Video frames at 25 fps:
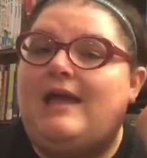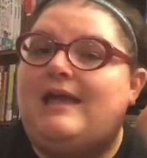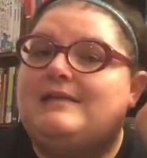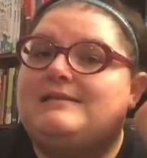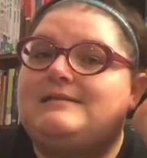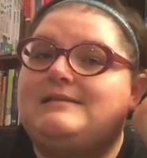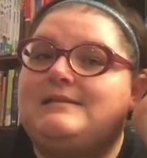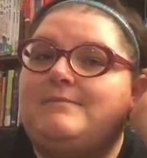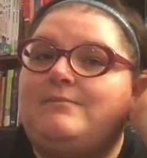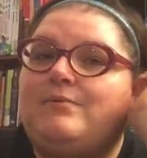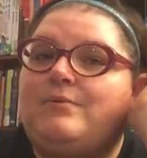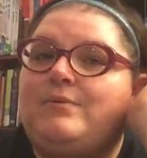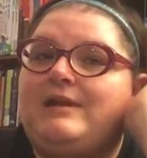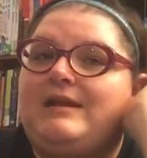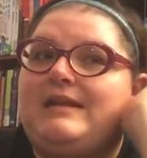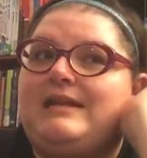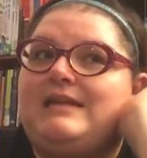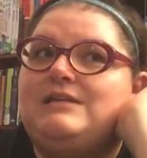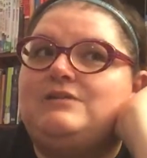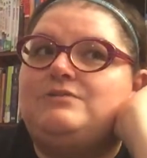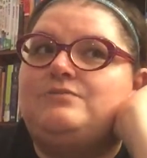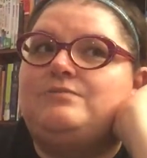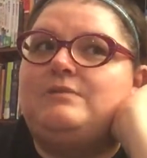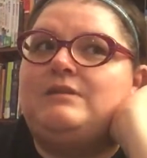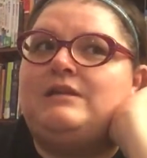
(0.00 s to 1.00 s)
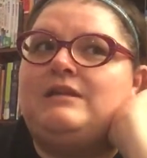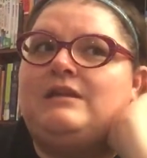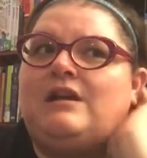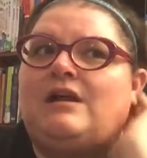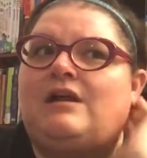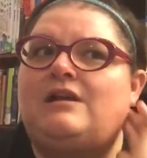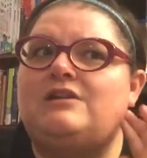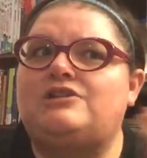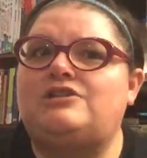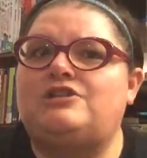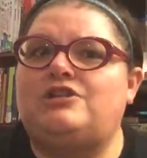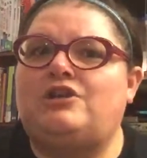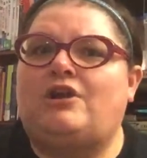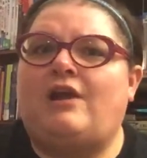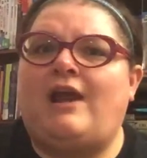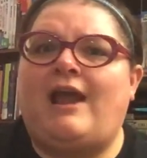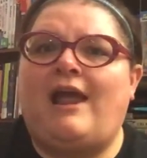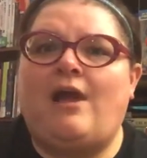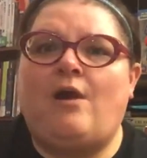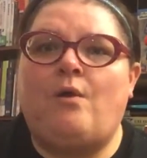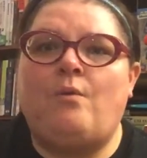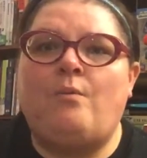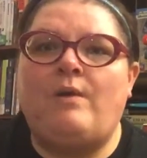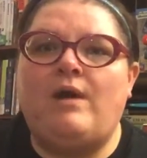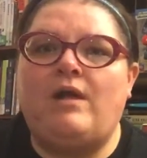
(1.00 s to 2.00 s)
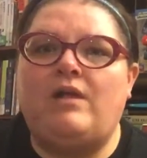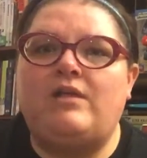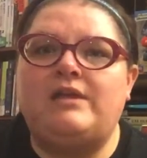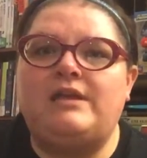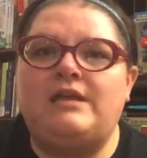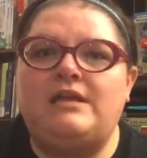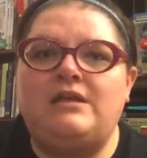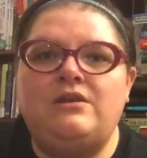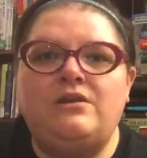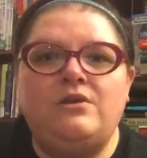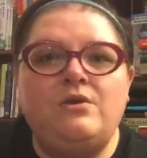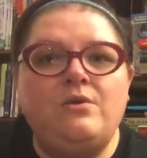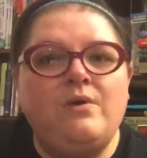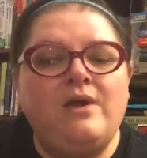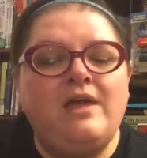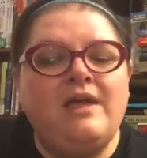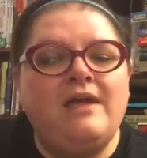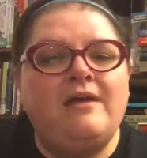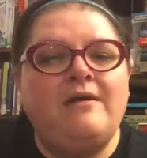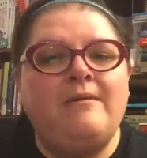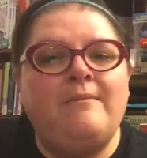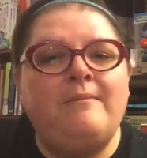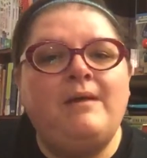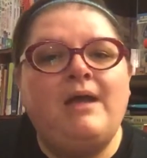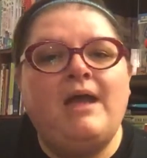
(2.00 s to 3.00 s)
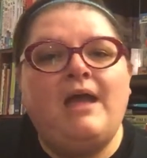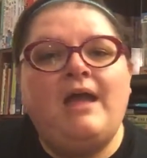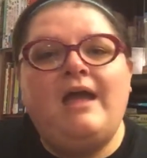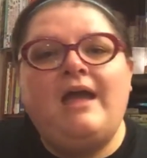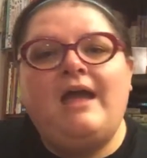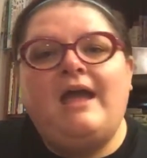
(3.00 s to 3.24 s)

at some point he's really not sure how well he knew him.